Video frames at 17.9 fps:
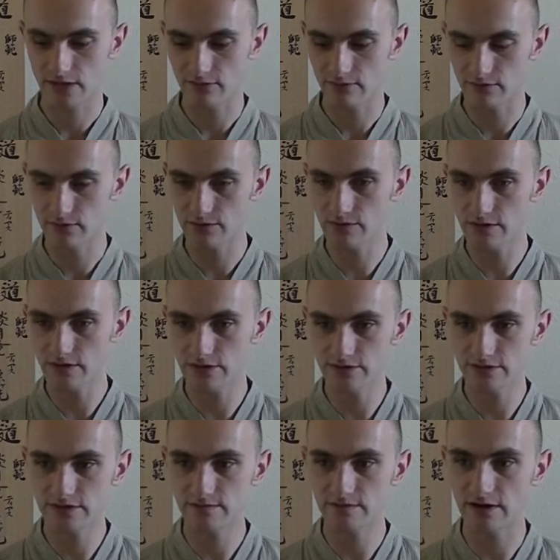we will
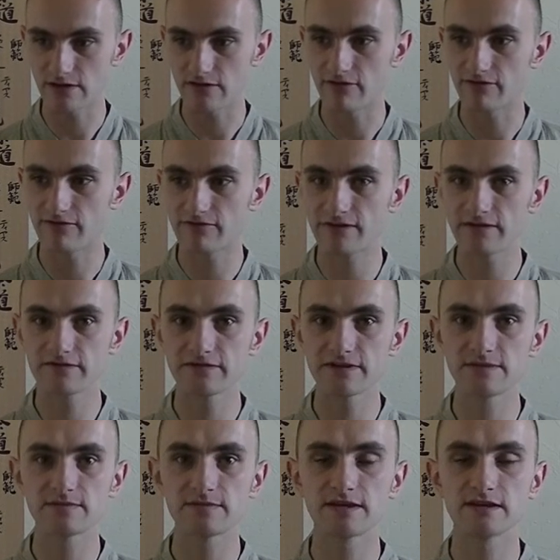use about
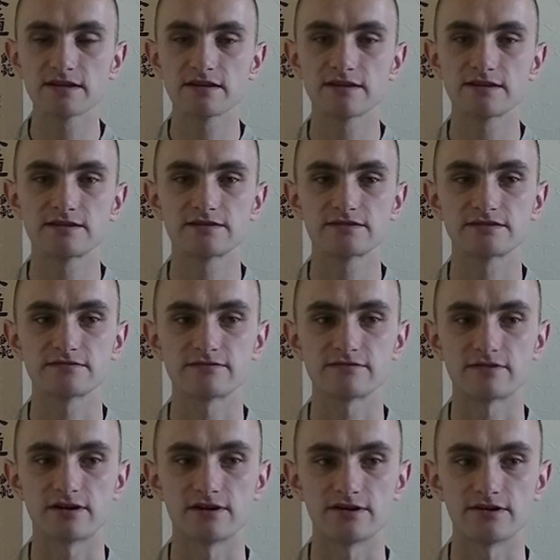50 milliliters of
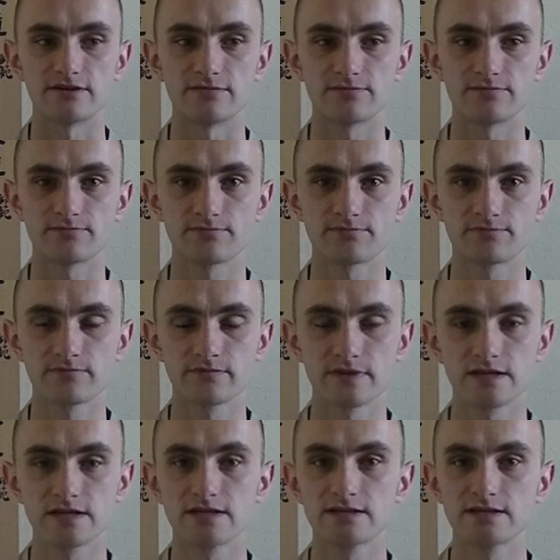water.
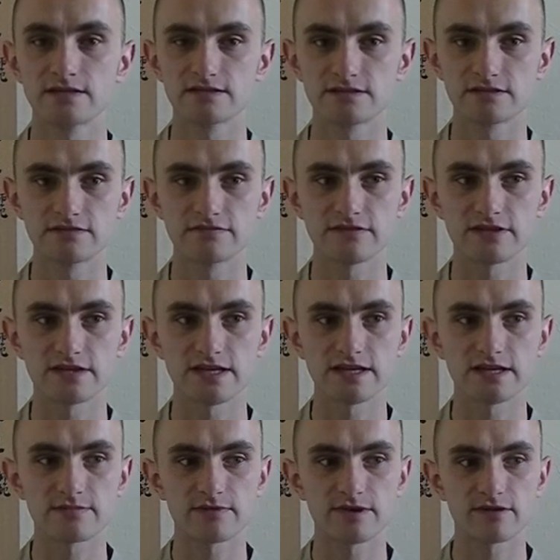So if you
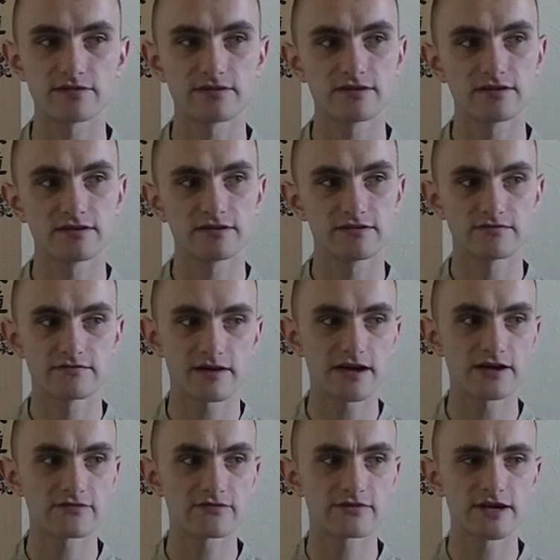take about
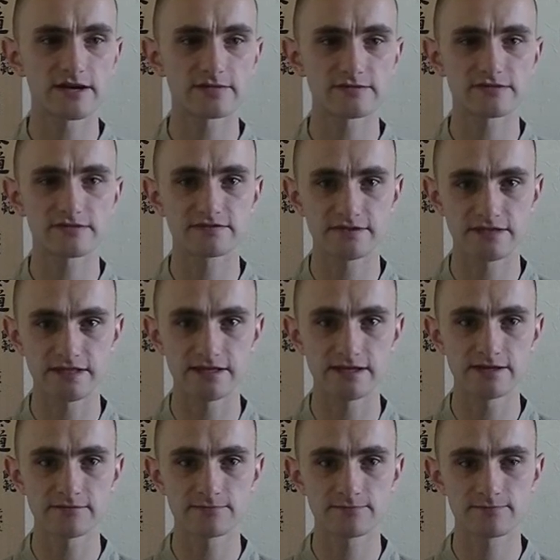5 grams of
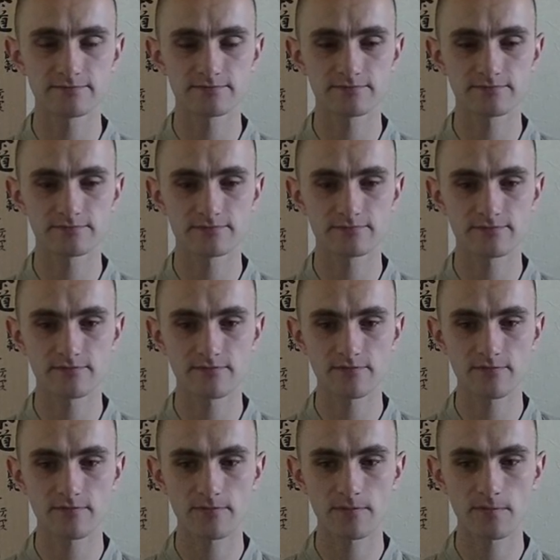tea,
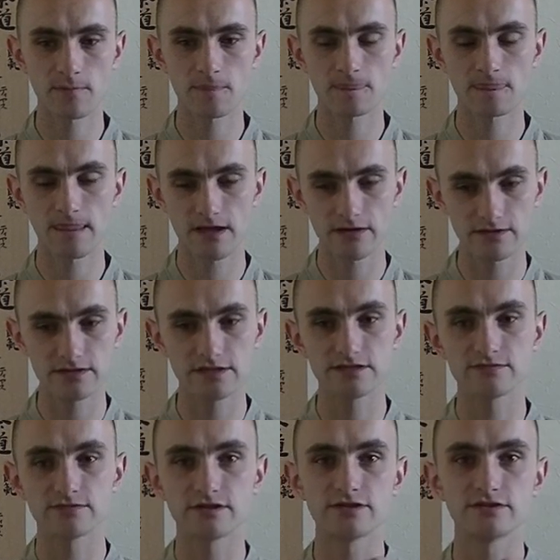which
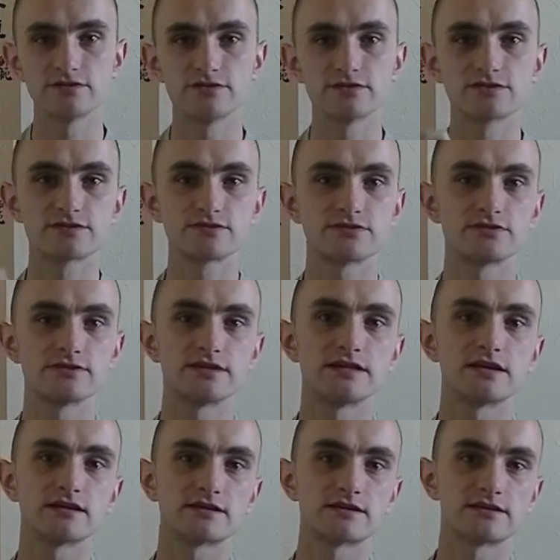you will use through
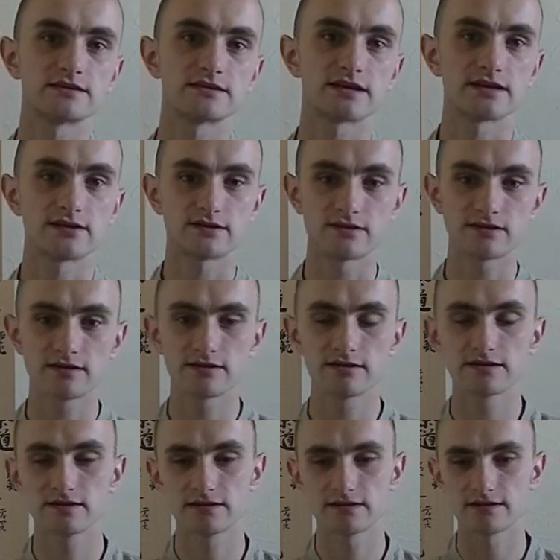the entire
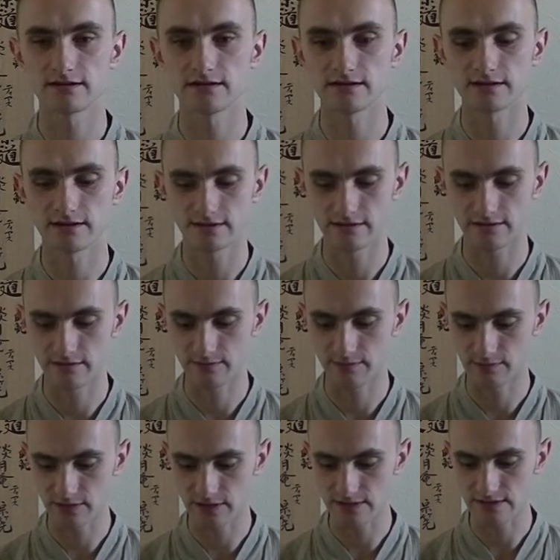
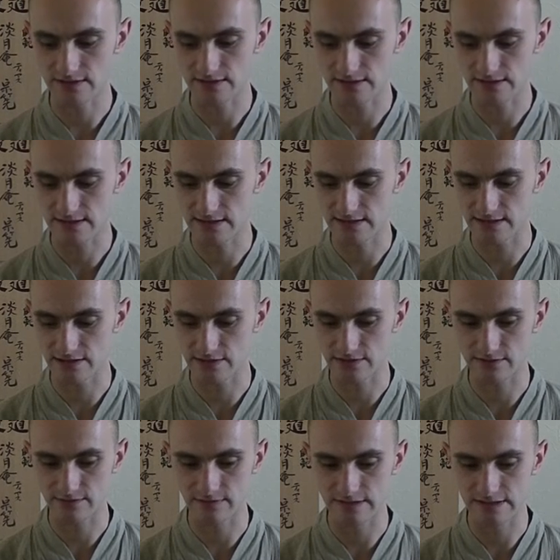process, that
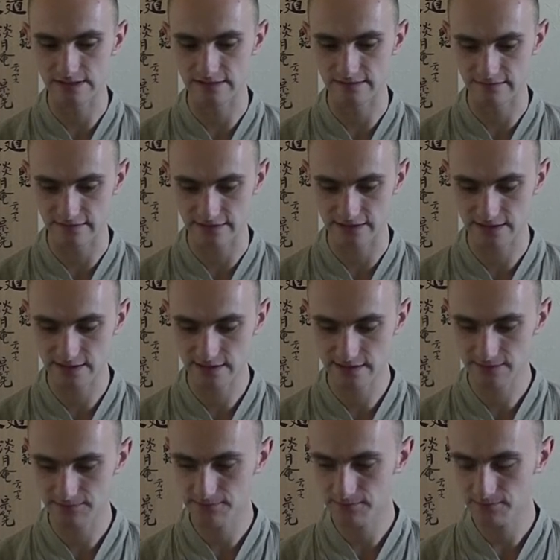should be sufficient.